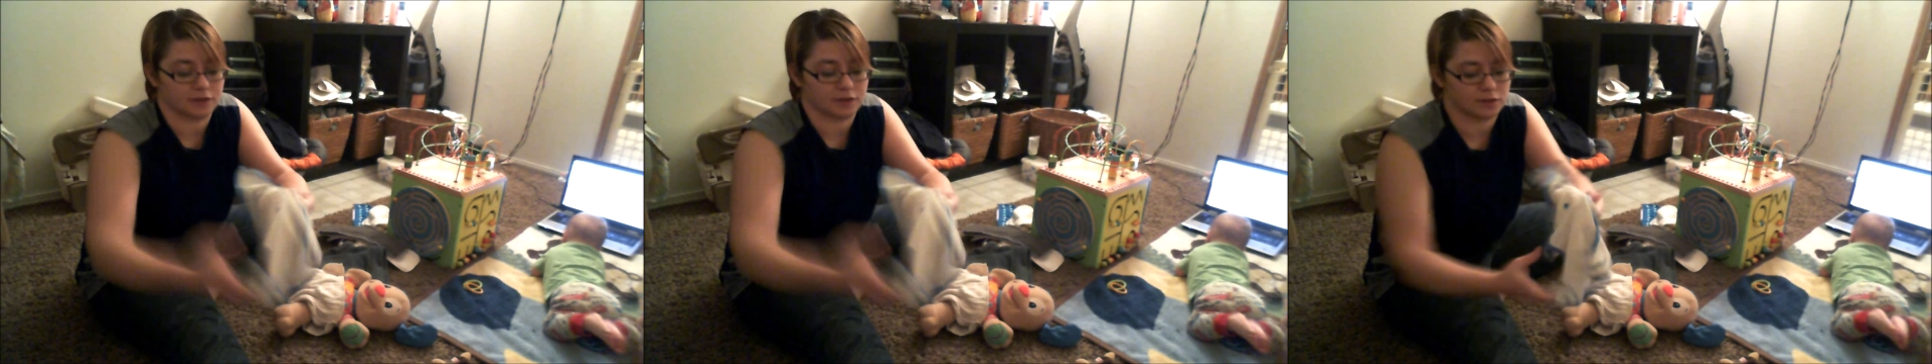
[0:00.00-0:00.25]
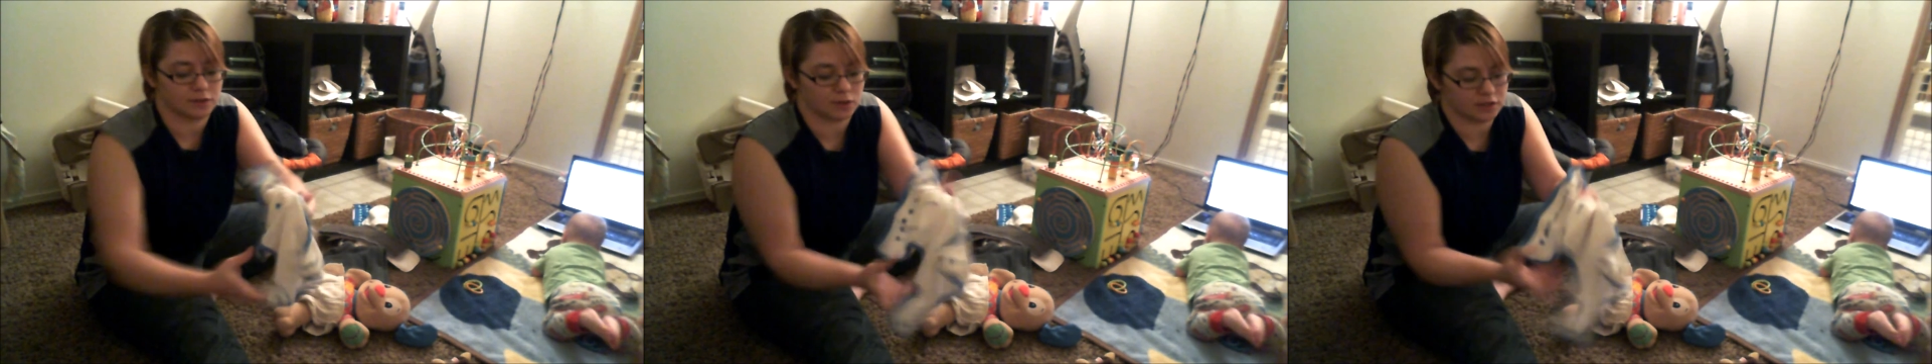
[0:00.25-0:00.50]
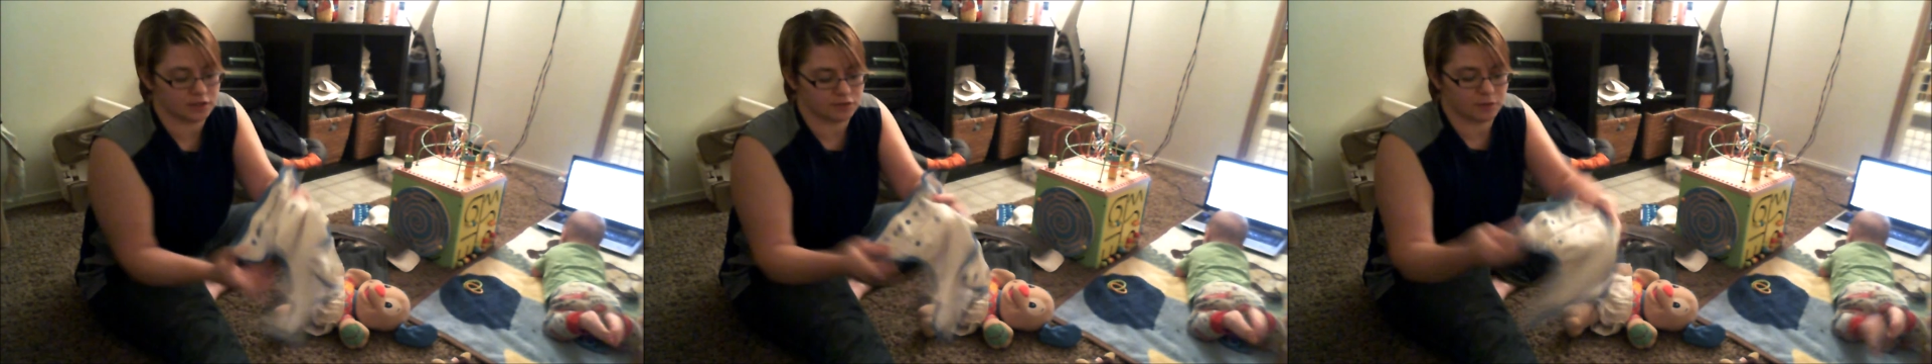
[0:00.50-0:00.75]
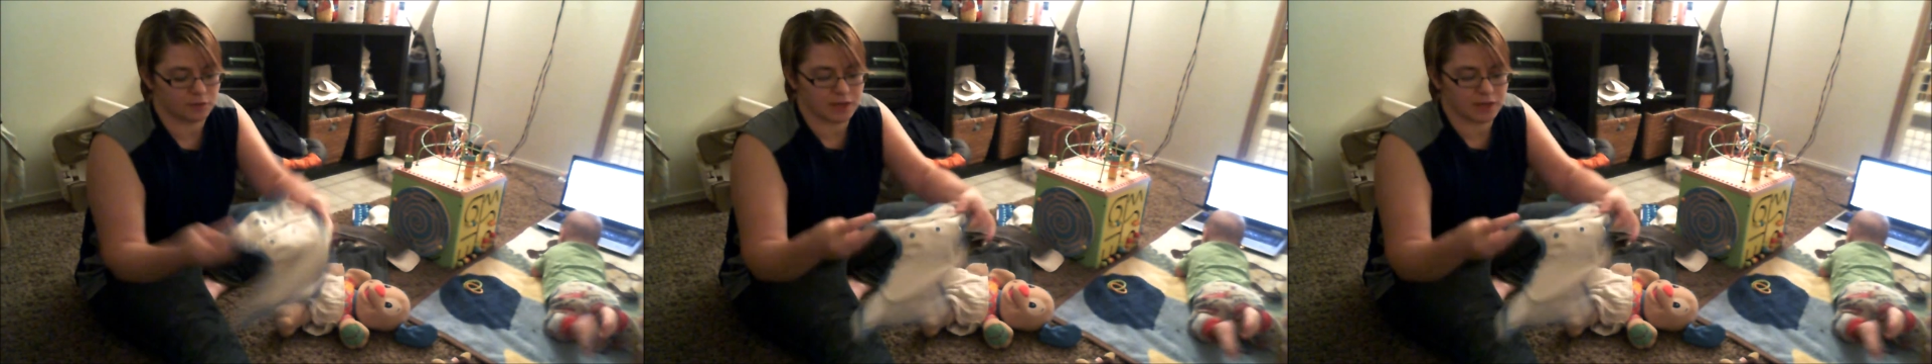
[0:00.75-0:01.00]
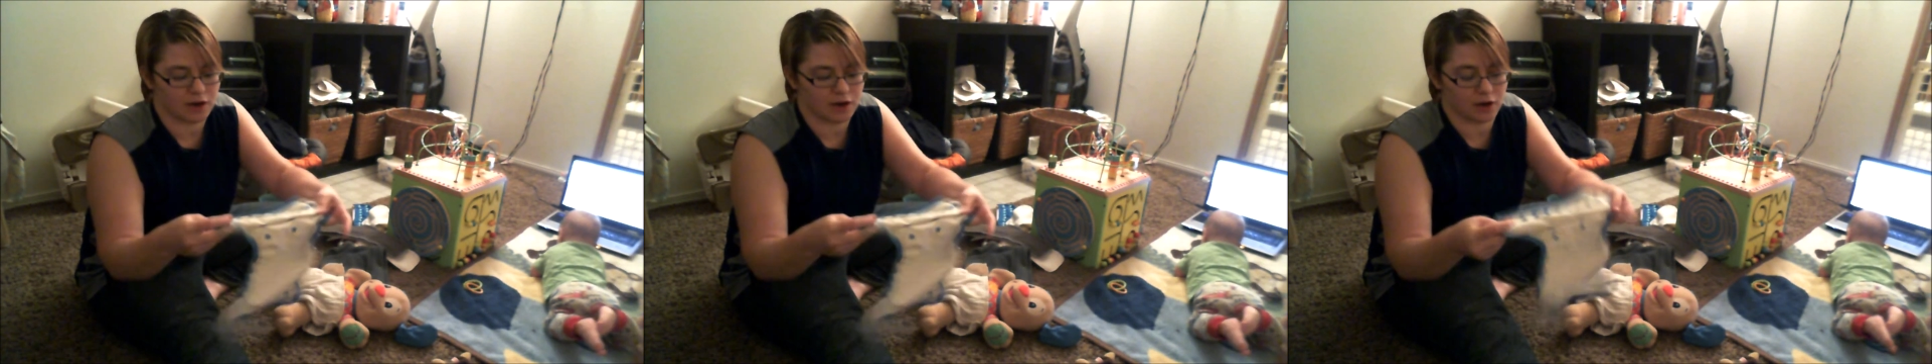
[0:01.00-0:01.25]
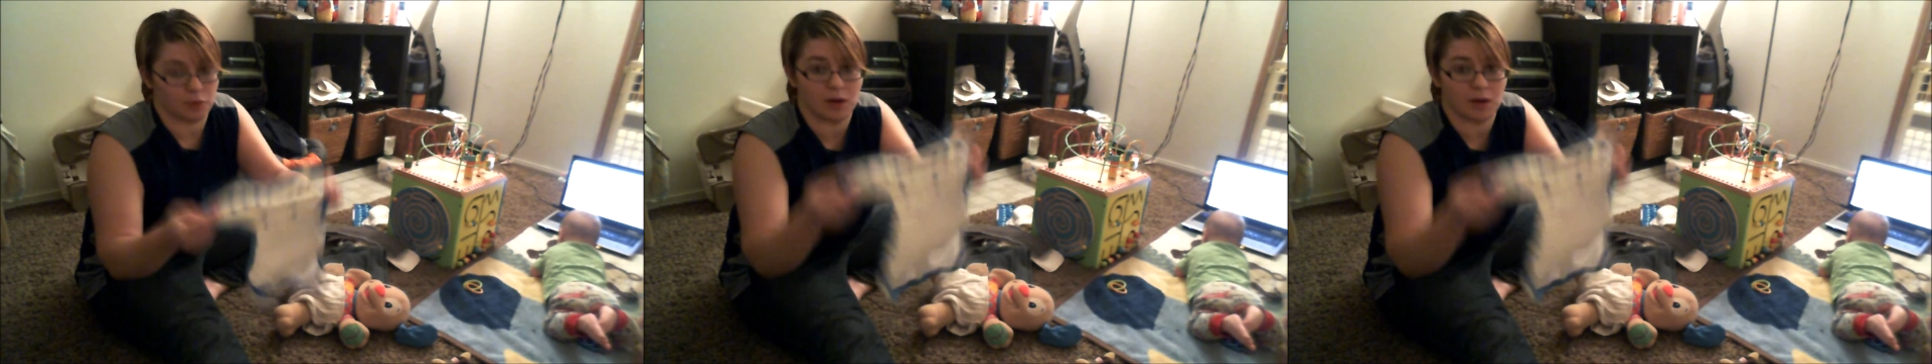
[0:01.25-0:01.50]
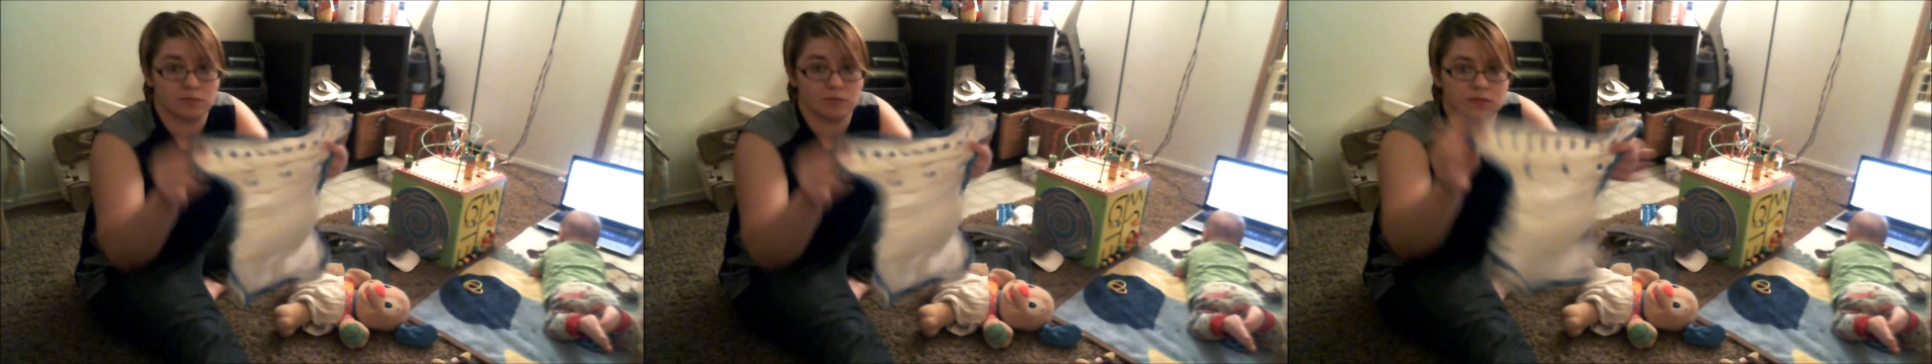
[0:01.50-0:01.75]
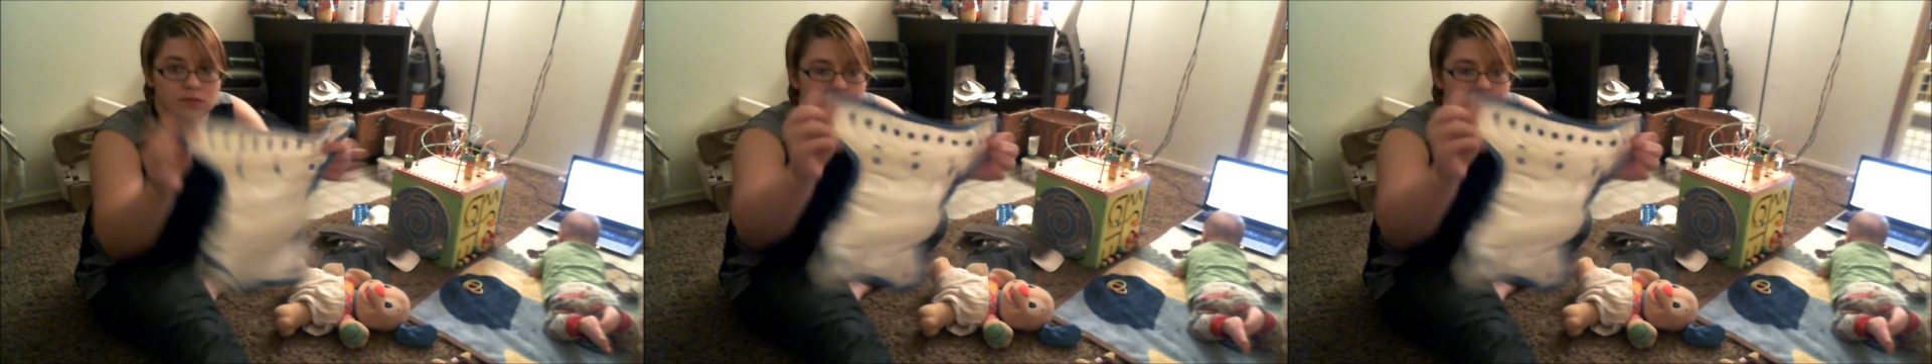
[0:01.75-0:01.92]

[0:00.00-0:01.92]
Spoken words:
This one is from Econobums.